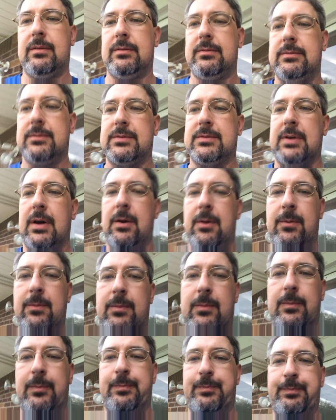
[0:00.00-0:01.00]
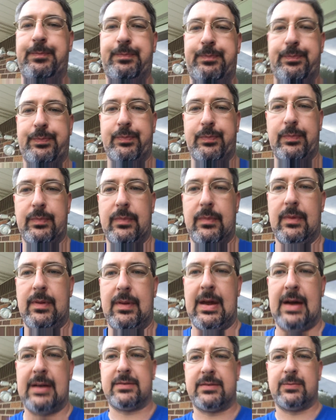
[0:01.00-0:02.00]
So
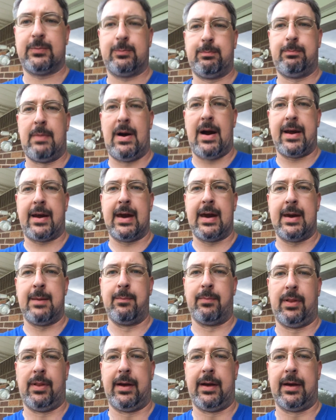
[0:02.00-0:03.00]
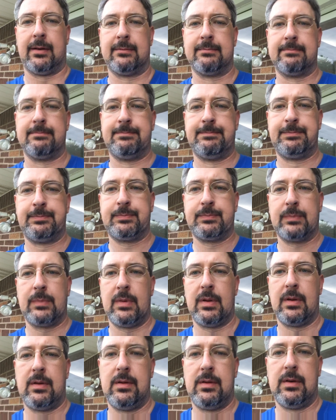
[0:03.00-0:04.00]
that's my game plan.
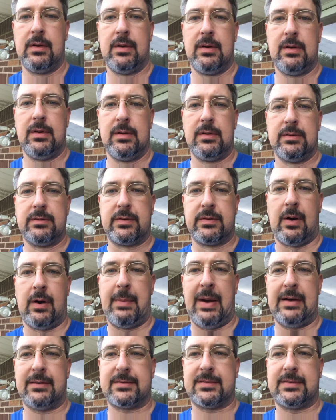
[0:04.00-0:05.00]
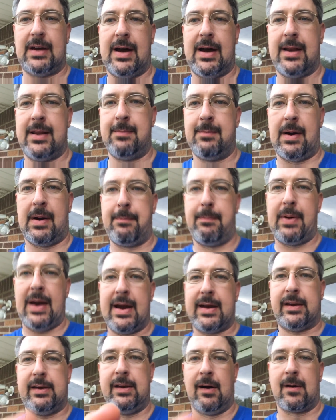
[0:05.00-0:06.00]
So I'm outside in my
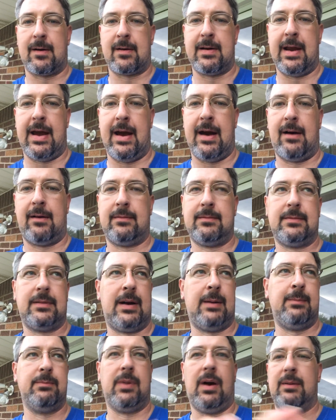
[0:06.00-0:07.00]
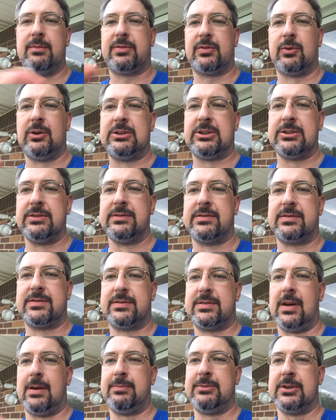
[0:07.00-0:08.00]
backyard now. I'm switching
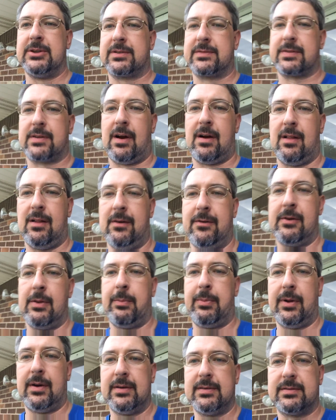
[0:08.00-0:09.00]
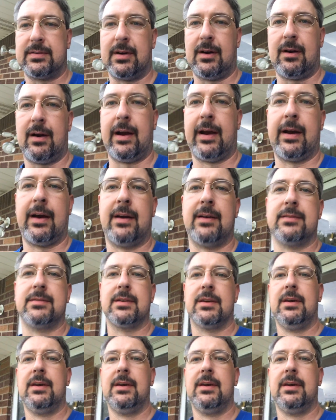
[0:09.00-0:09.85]
subjects all over the place. Sorry, guys.